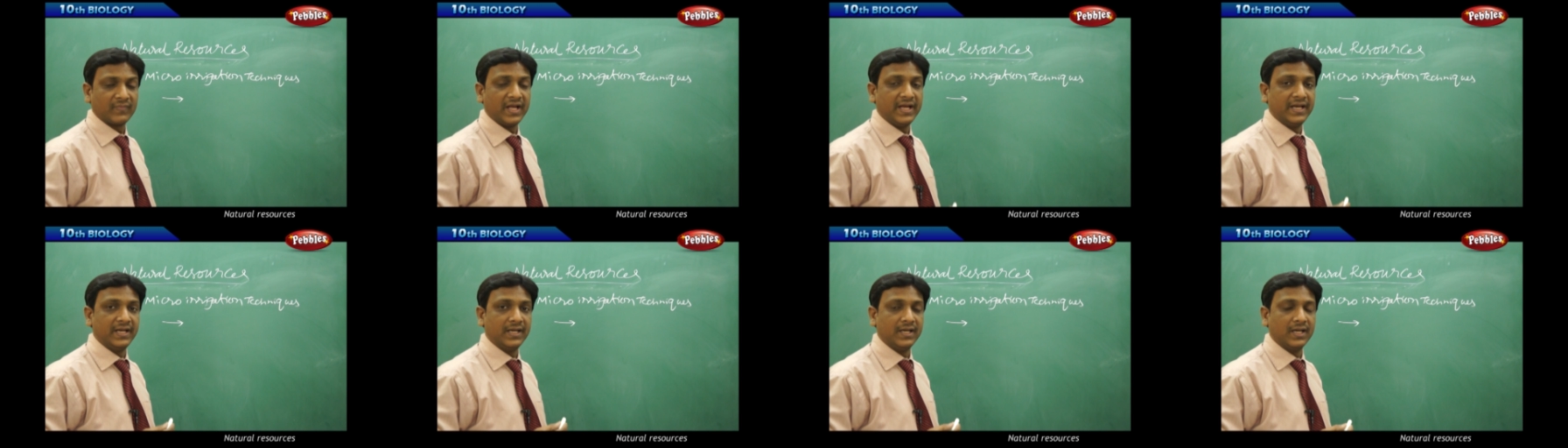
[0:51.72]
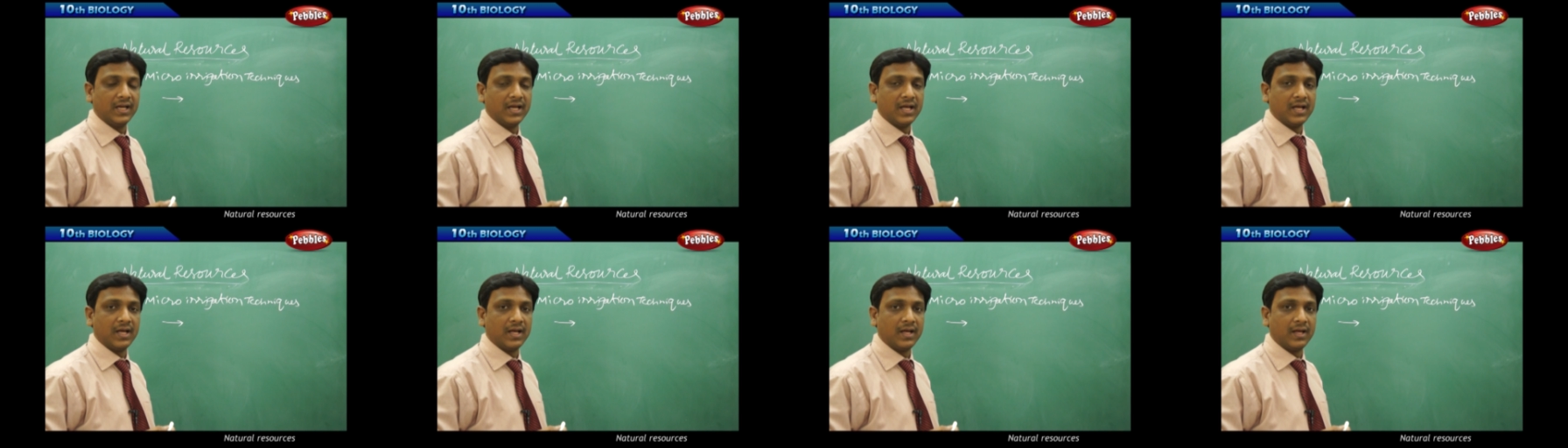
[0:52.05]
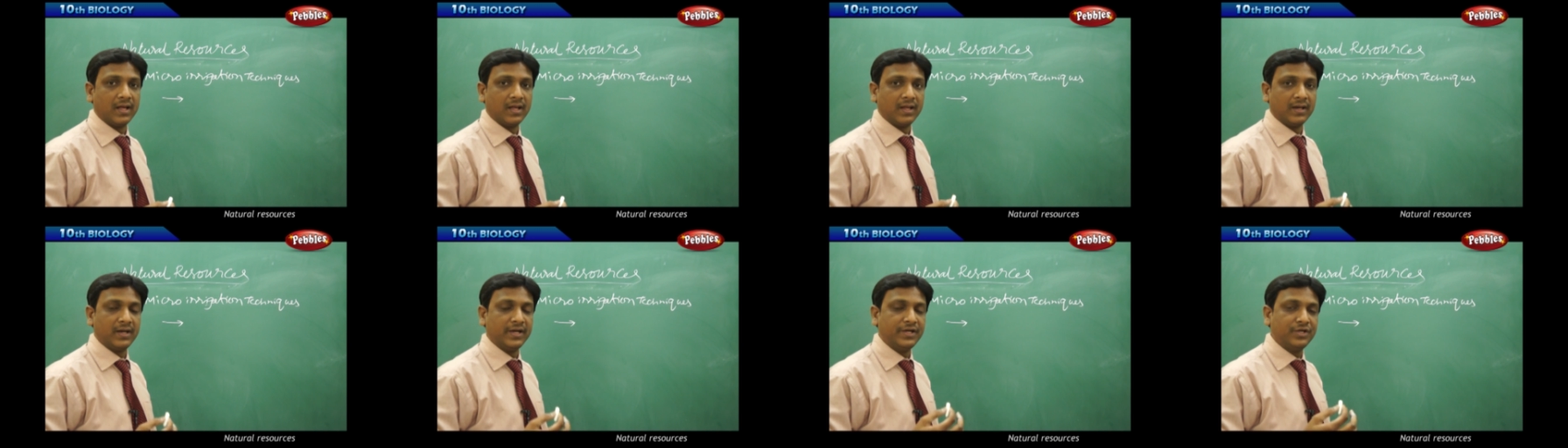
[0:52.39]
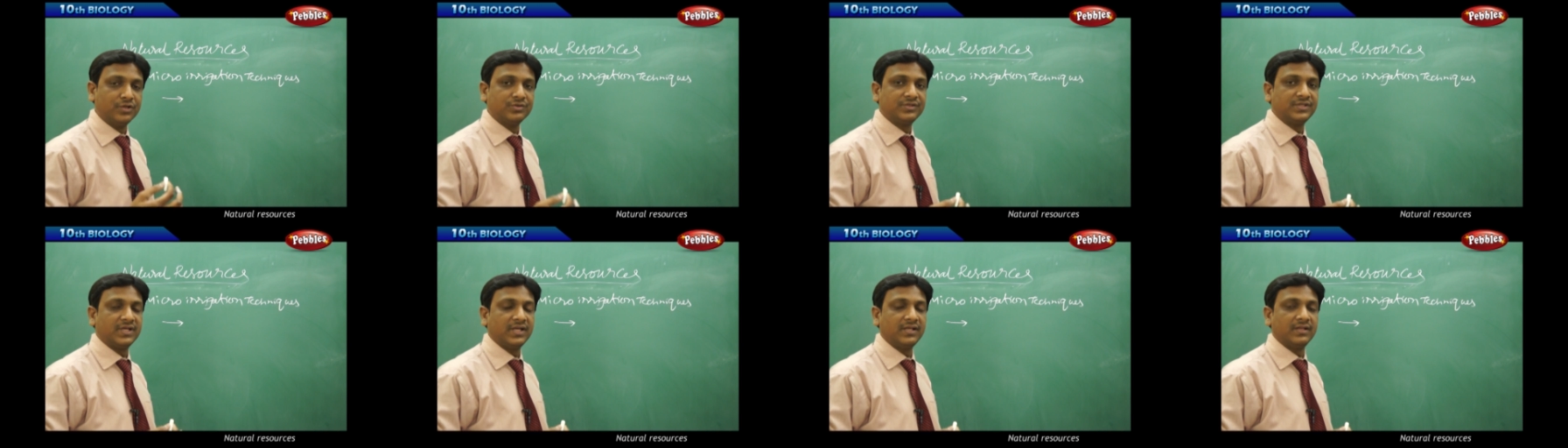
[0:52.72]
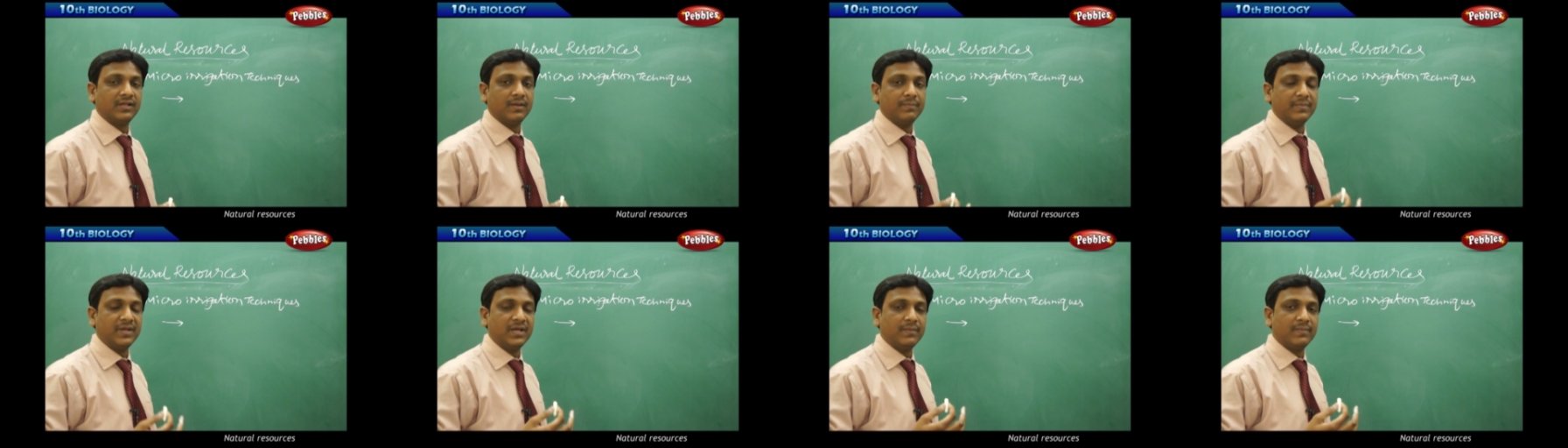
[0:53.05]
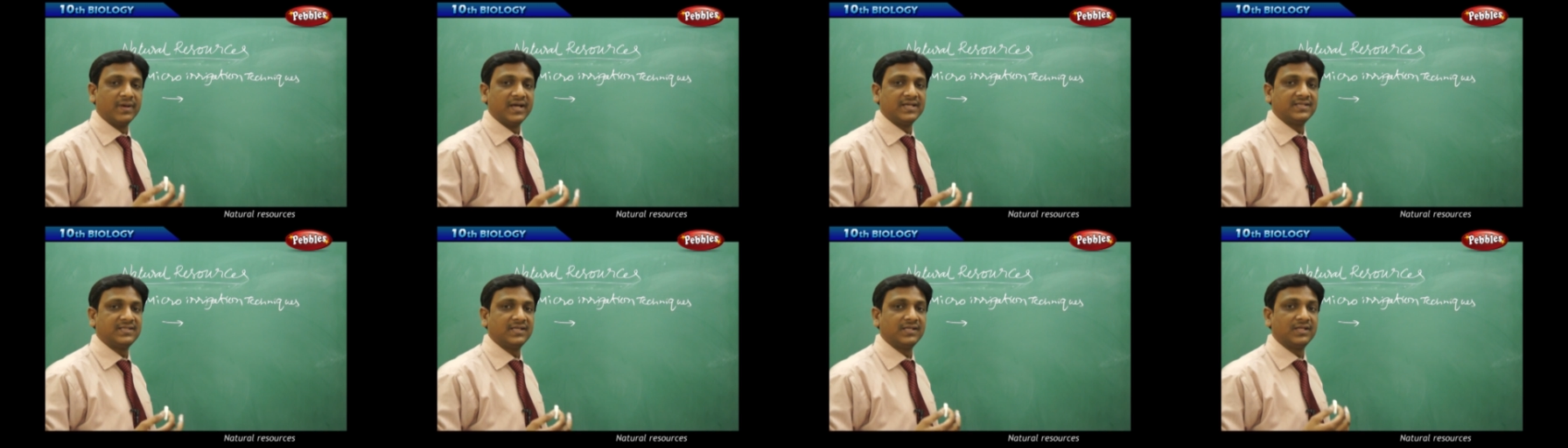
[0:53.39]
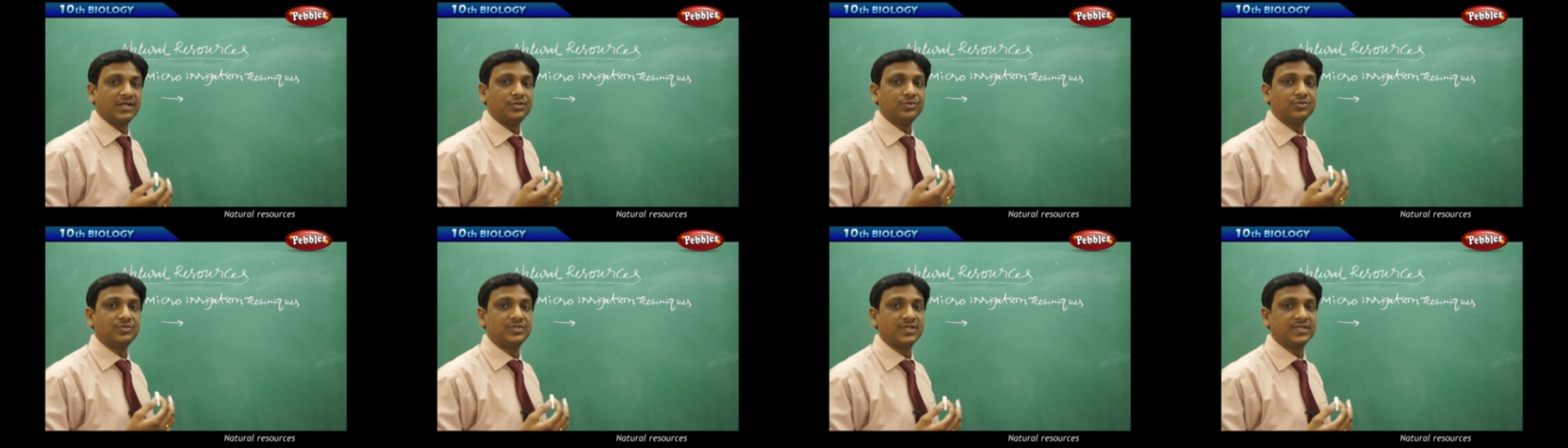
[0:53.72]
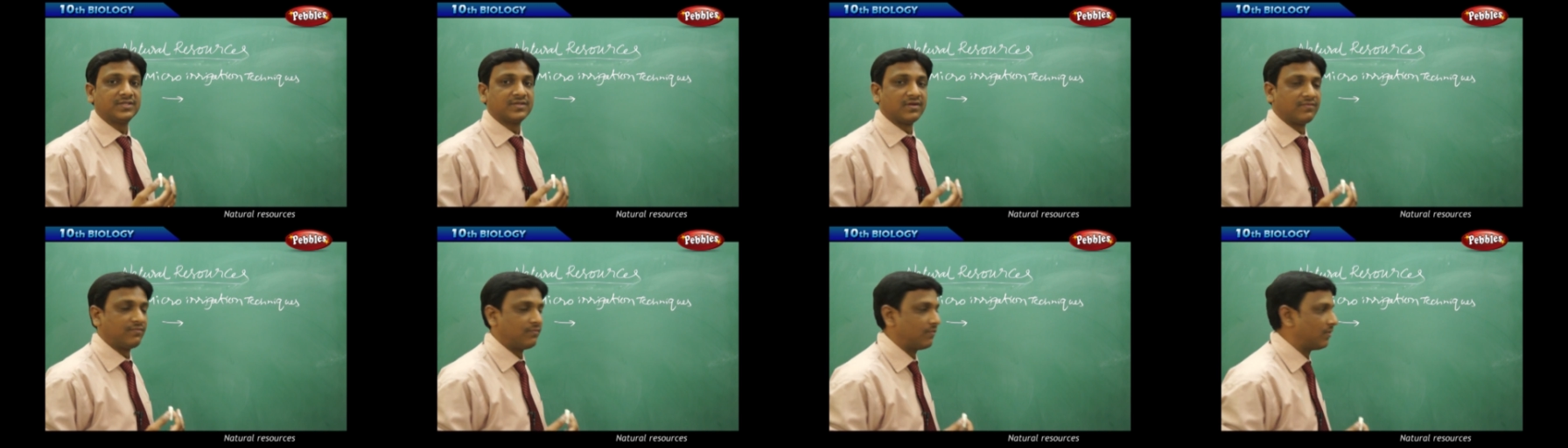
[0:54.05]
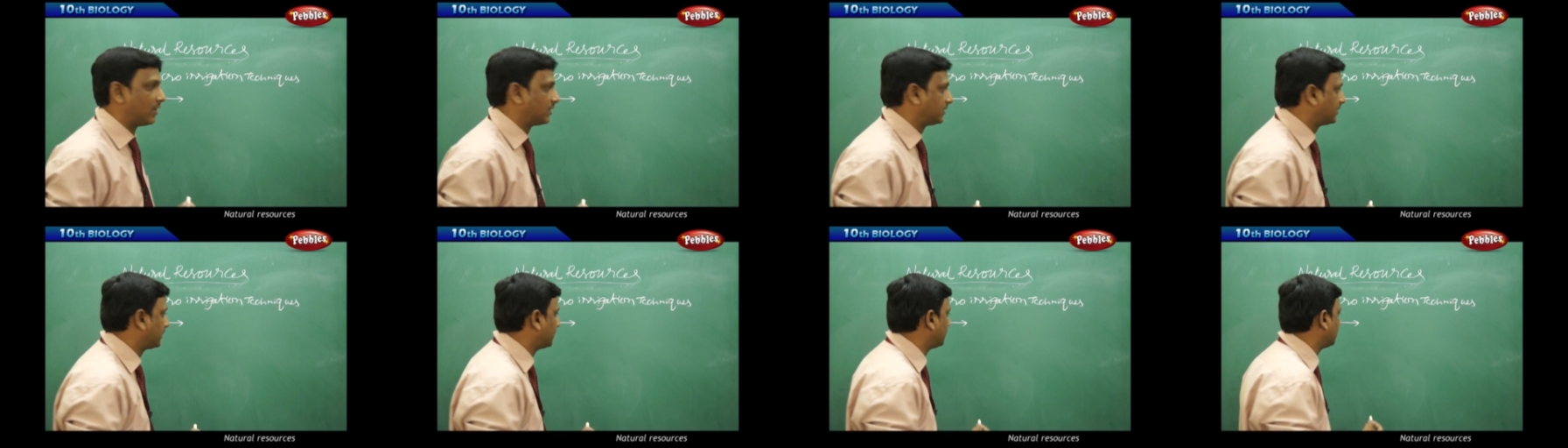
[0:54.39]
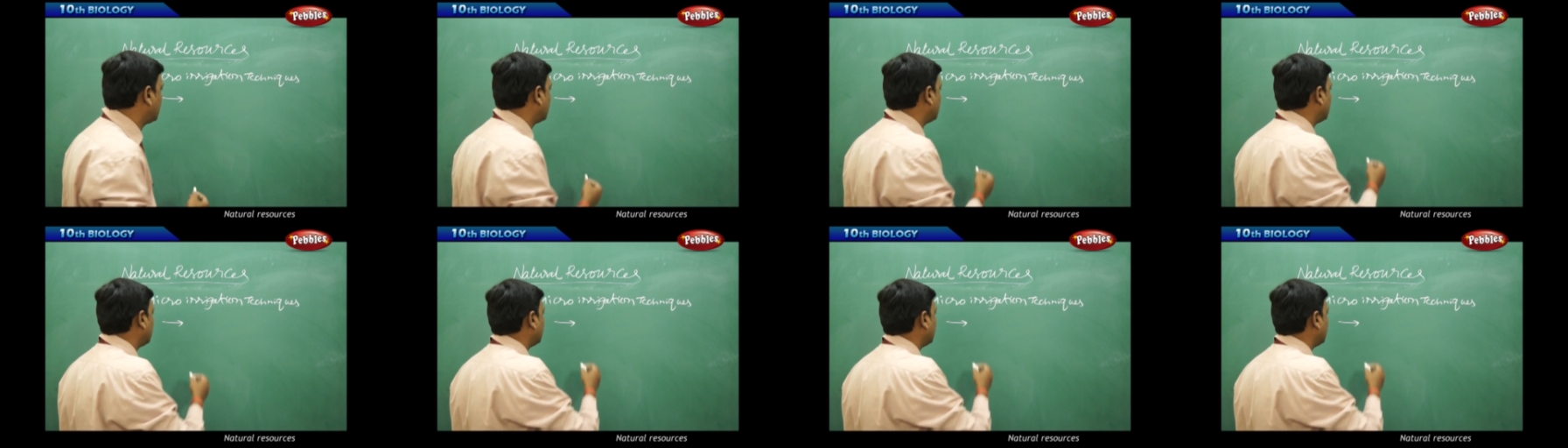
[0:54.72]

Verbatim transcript: in uh, reducing the minimizing the uses of water,